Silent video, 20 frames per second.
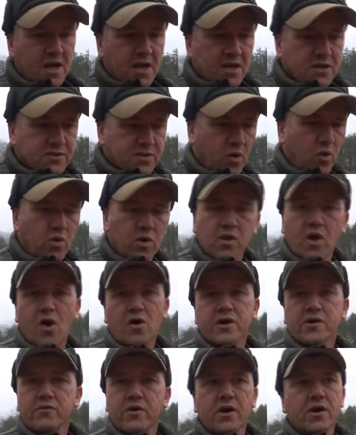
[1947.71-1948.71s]
So on a
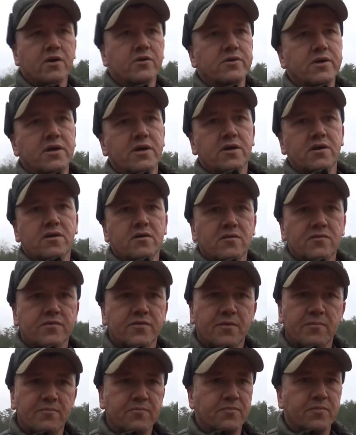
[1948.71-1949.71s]
logging road,
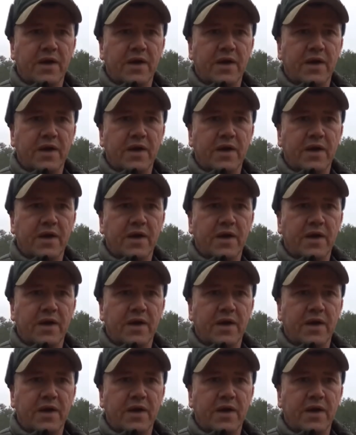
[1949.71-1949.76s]
The,